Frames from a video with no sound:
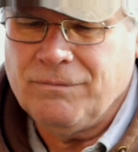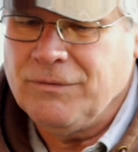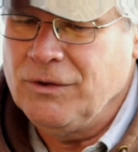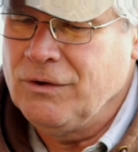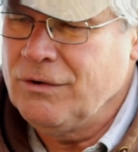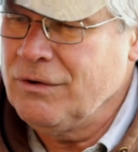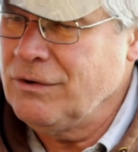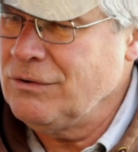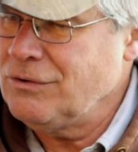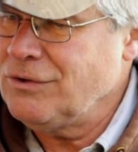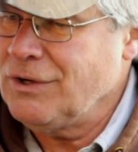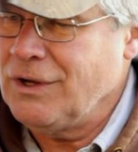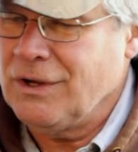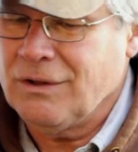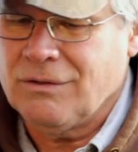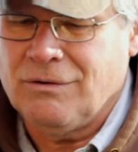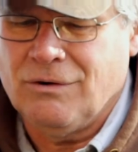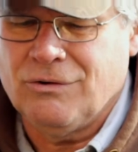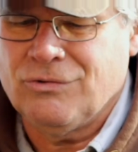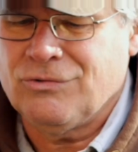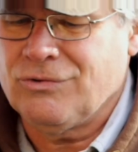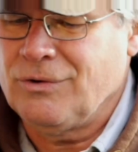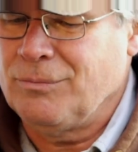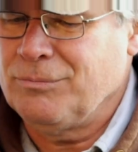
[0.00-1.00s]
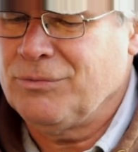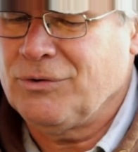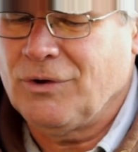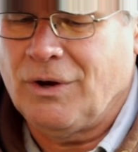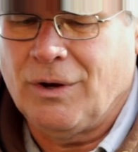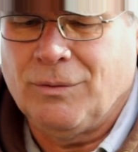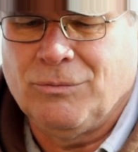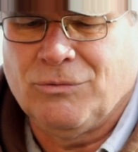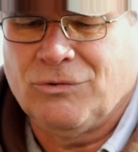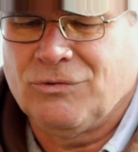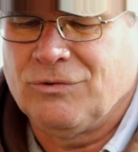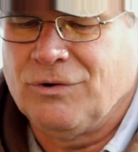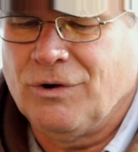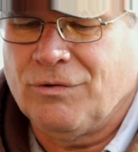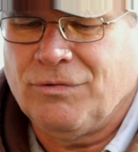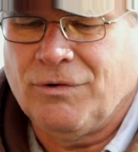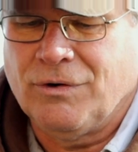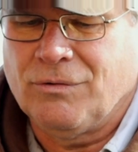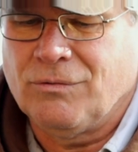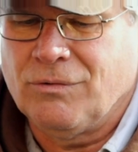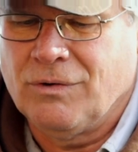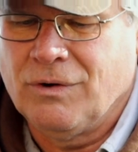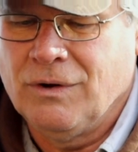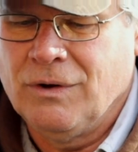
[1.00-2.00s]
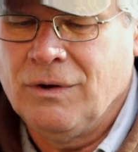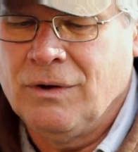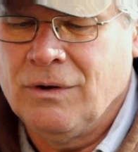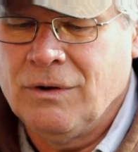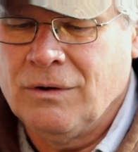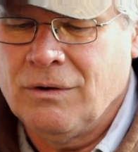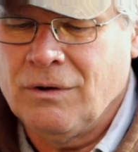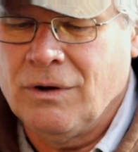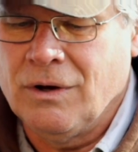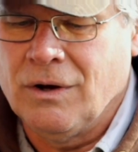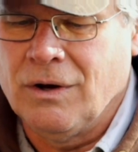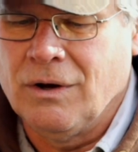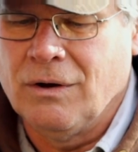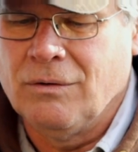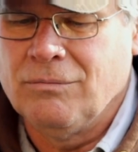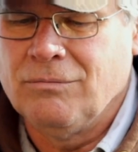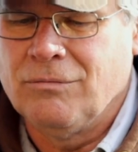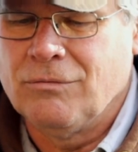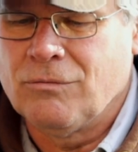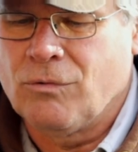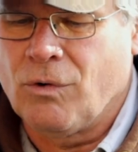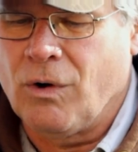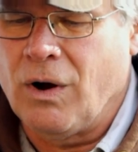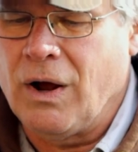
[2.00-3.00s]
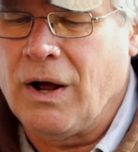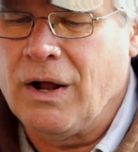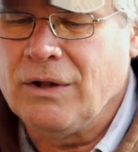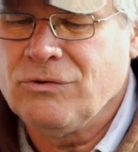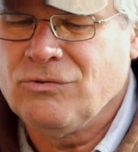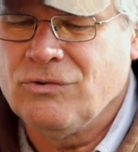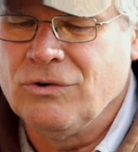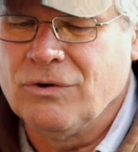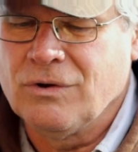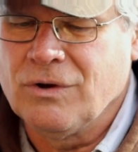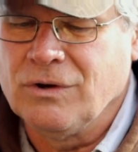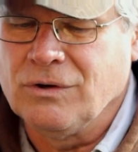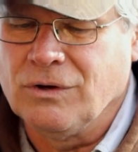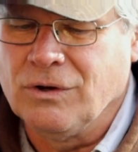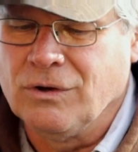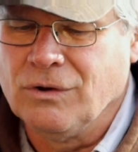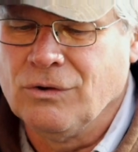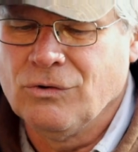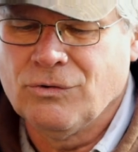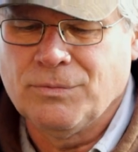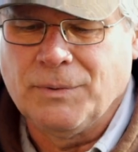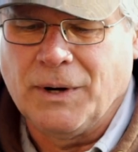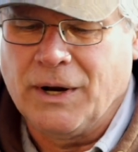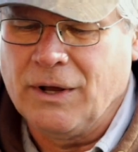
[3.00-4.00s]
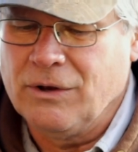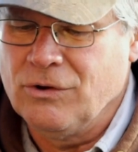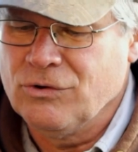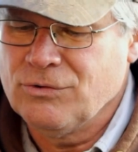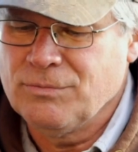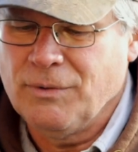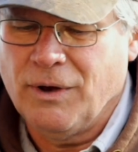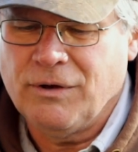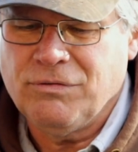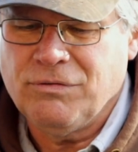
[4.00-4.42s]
You can take, there's sometimes different rods you can use, but I use my